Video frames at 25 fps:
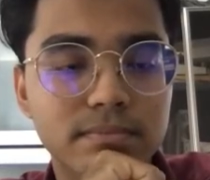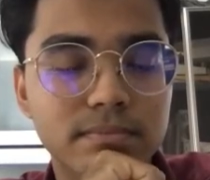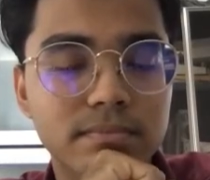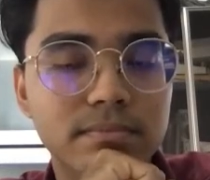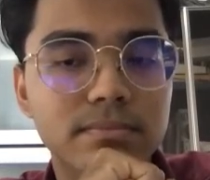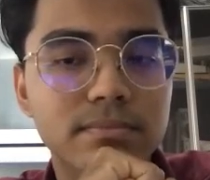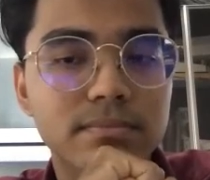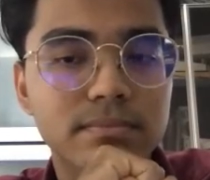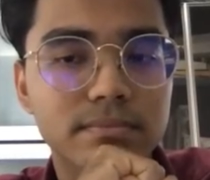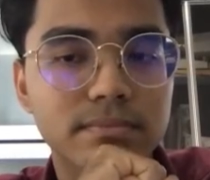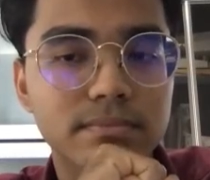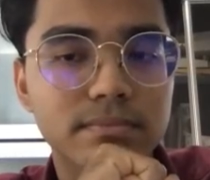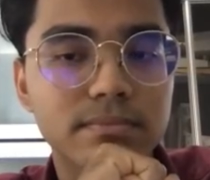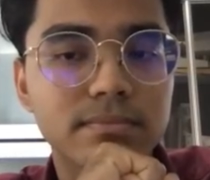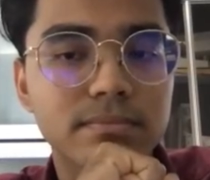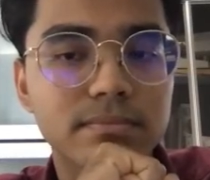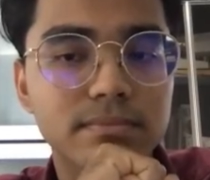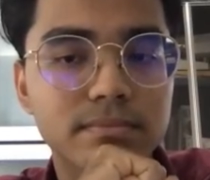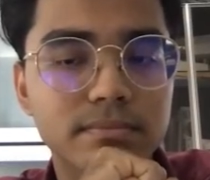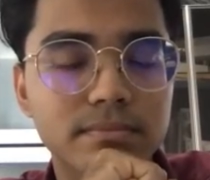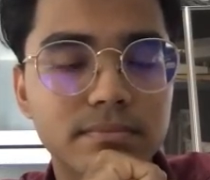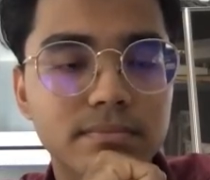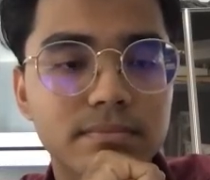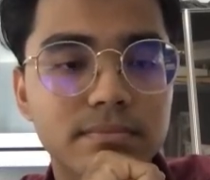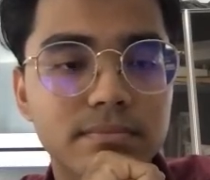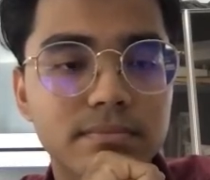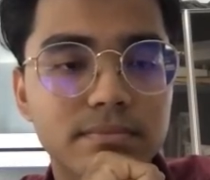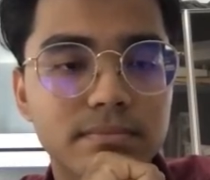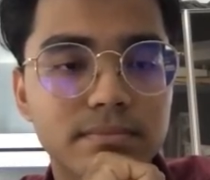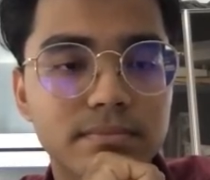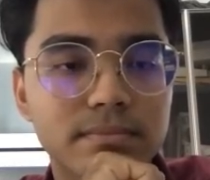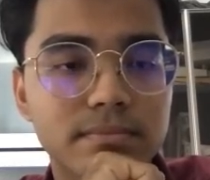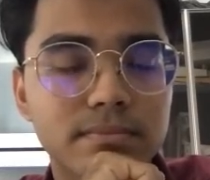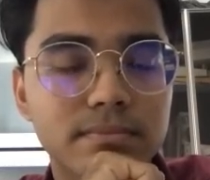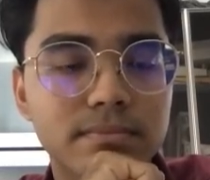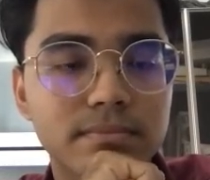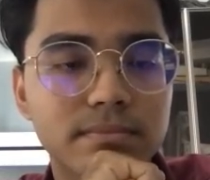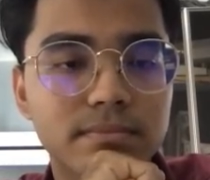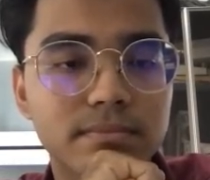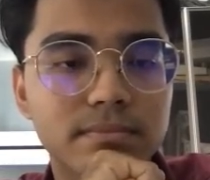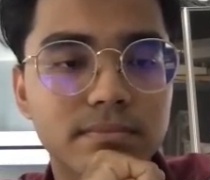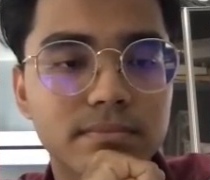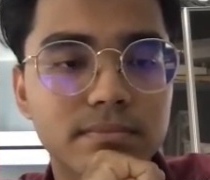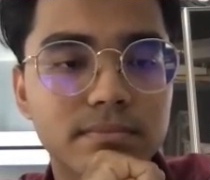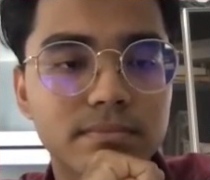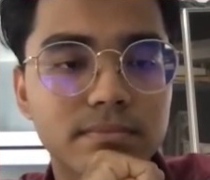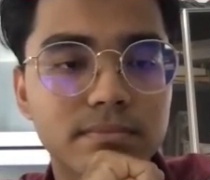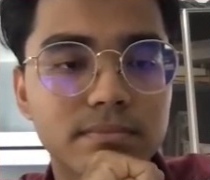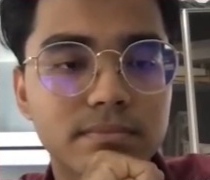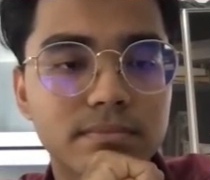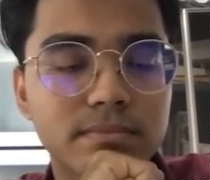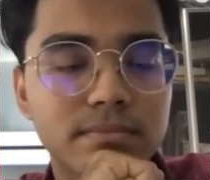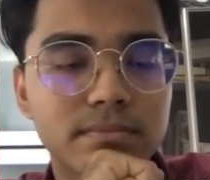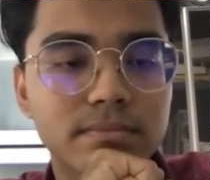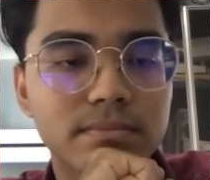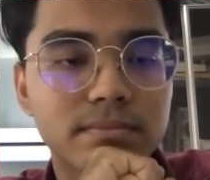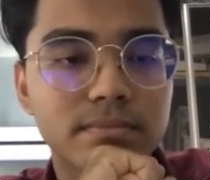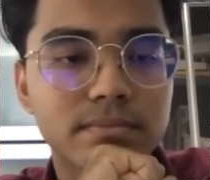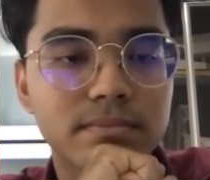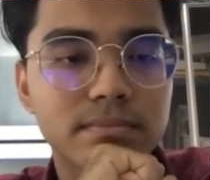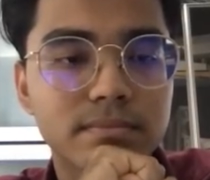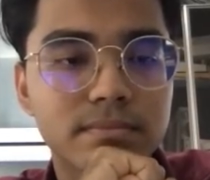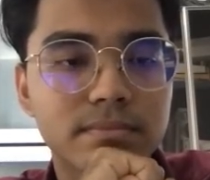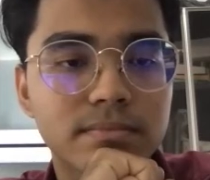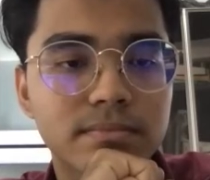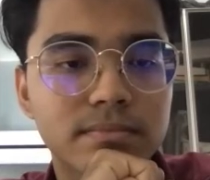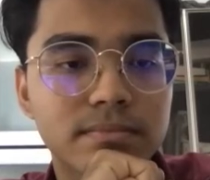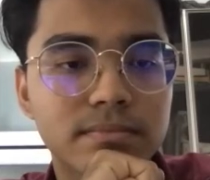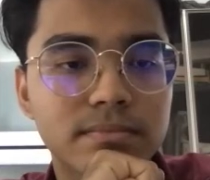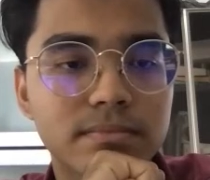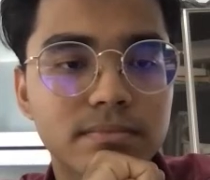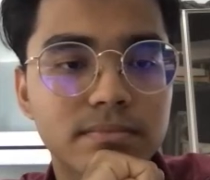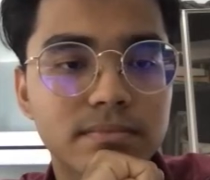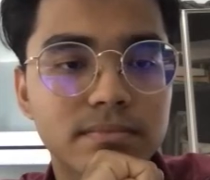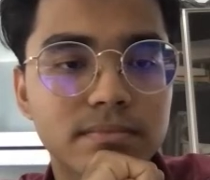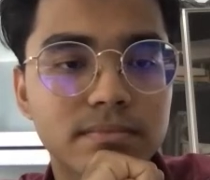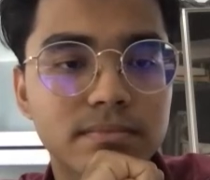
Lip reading: (silent)